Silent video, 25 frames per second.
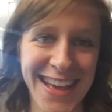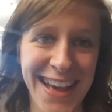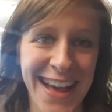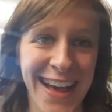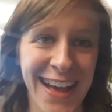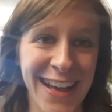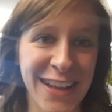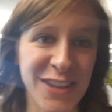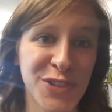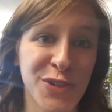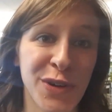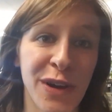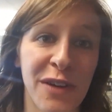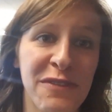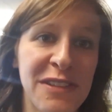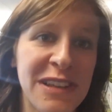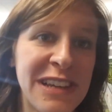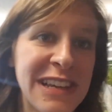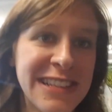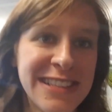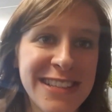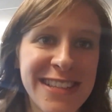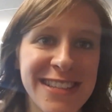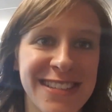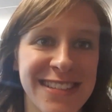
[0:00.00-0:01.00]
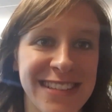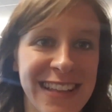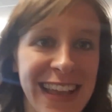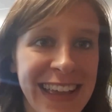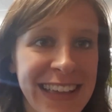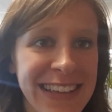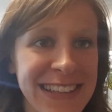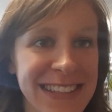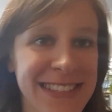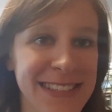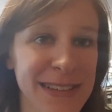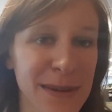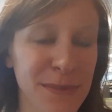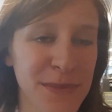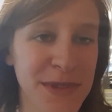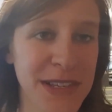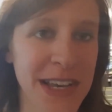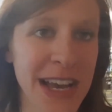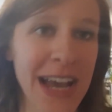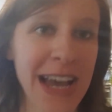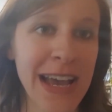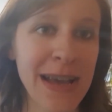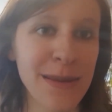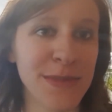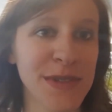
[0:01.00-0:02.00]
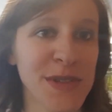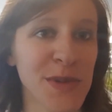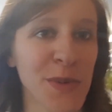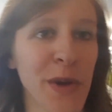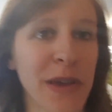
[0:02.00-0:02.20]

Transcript: uh, travelling interstate sometimes,